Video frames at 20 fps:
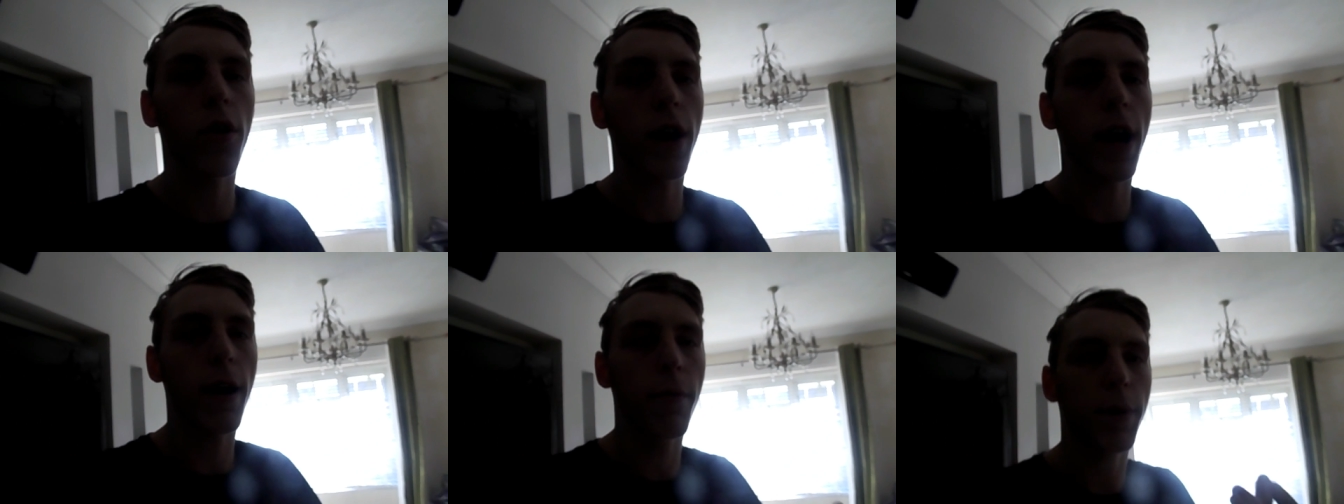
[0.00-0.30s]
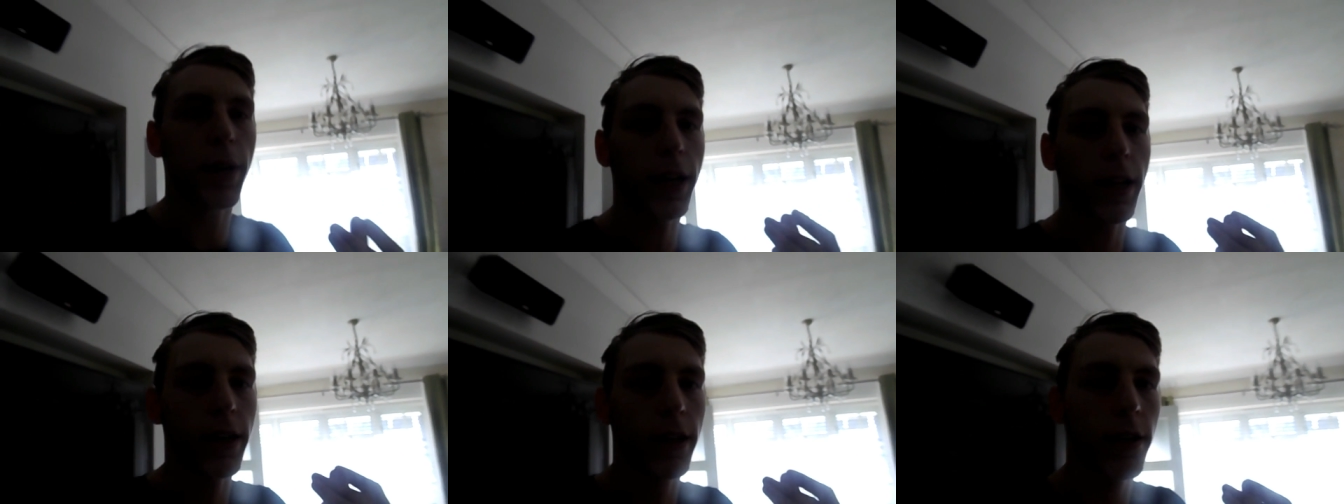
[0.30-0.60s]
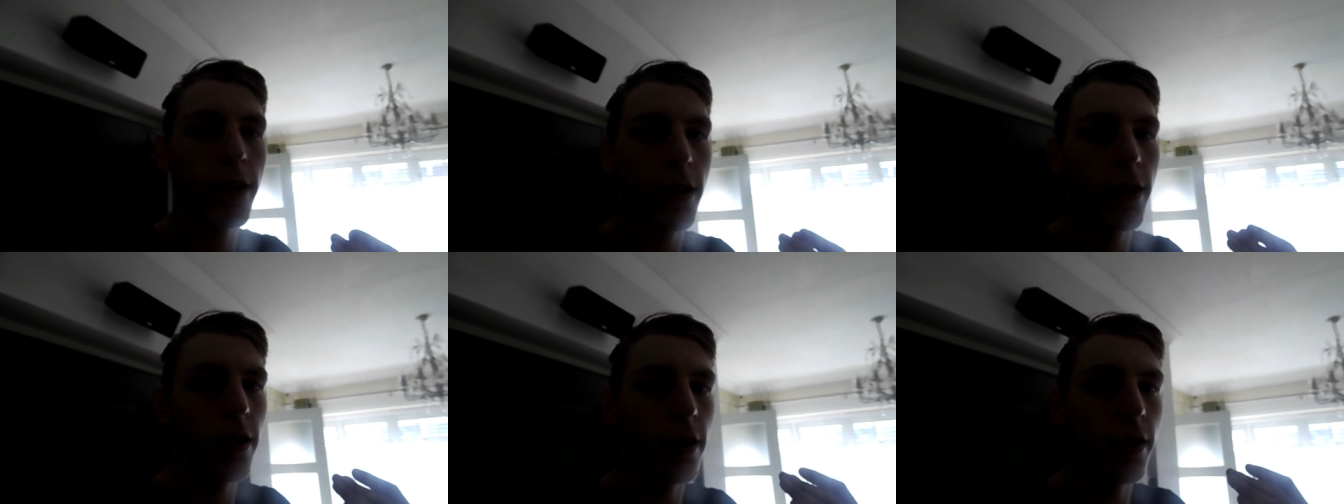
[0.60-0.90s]
how many
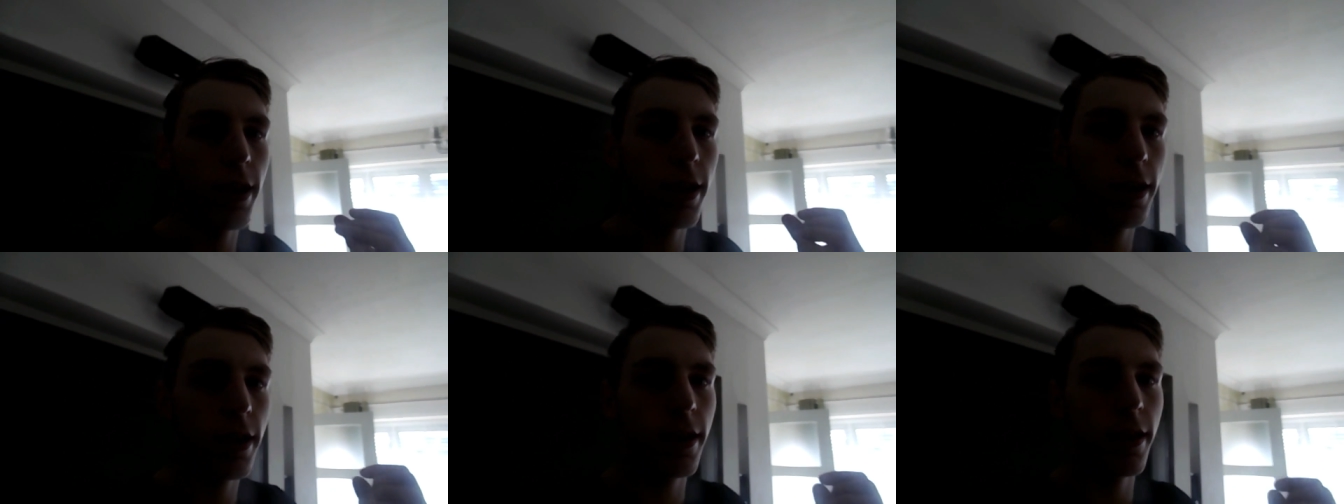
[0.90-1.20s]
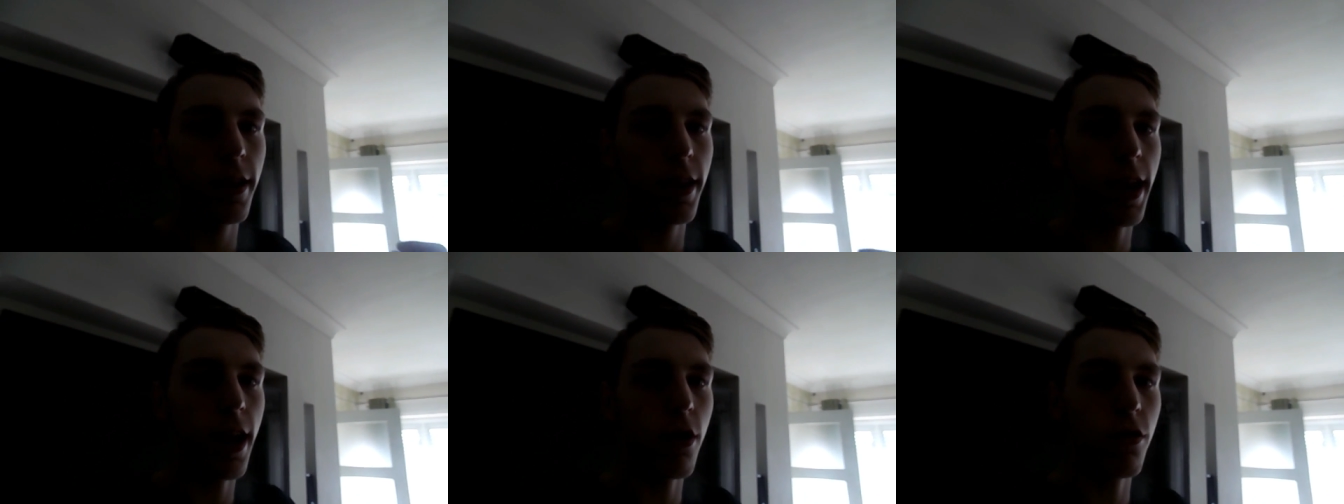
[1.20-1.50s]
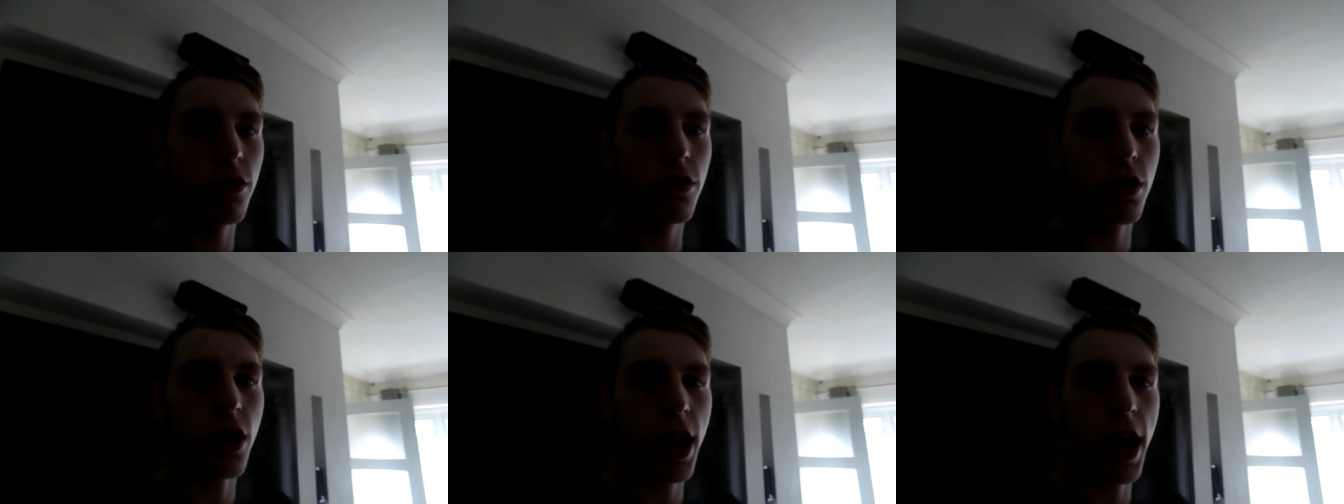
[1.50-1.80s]

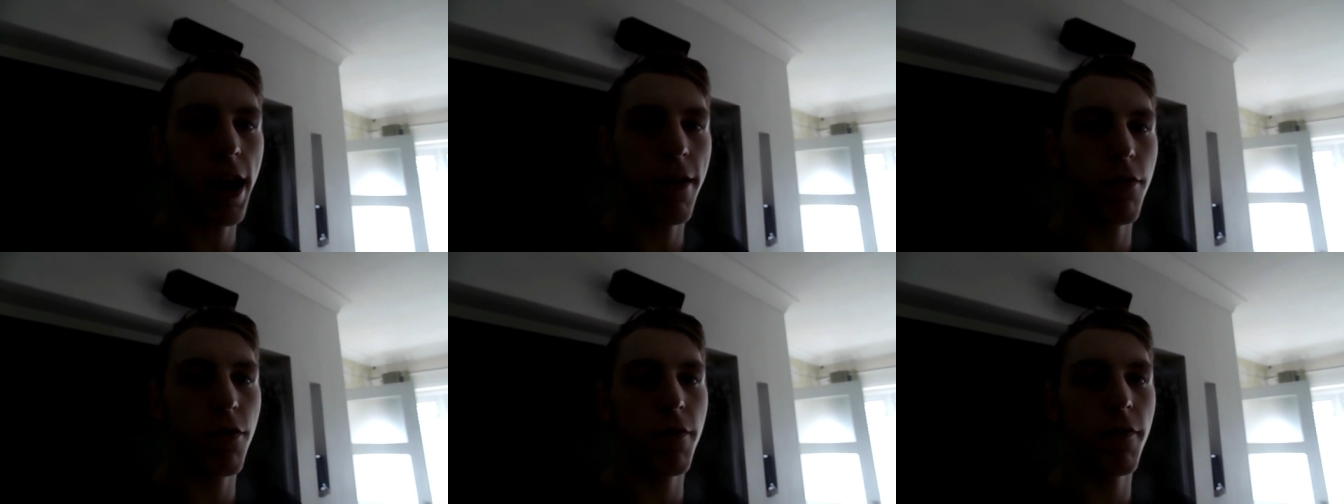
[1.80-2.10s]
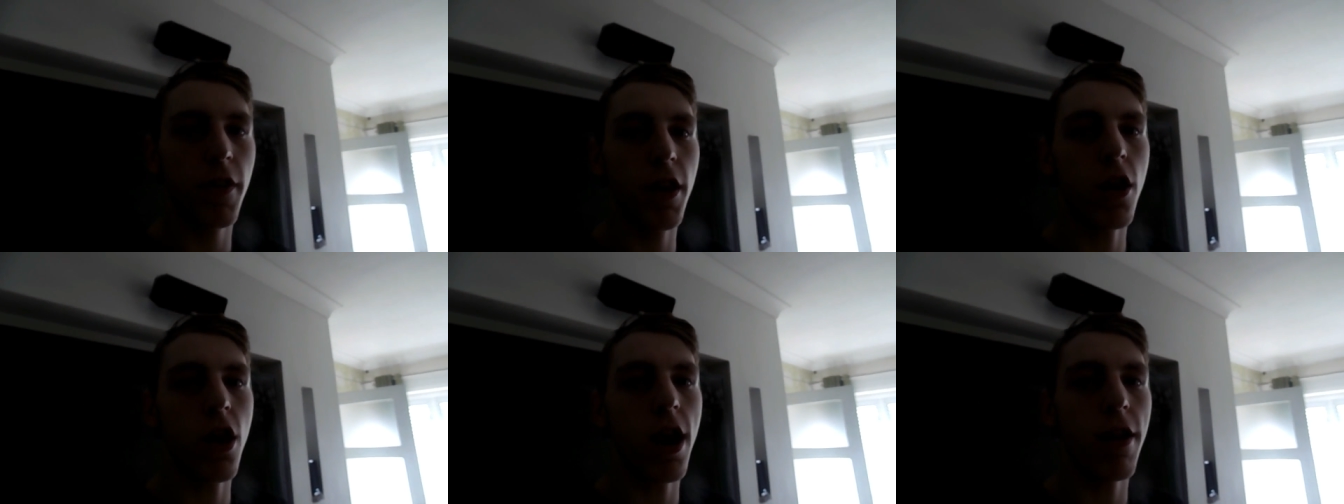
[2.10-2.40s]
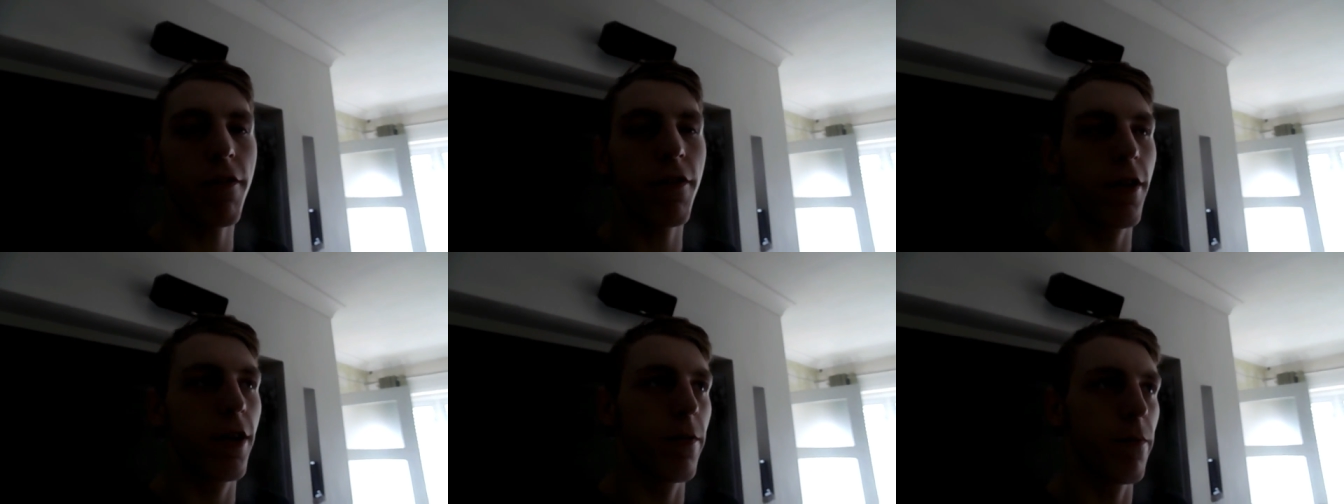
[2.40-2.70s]
kills I have with the knife.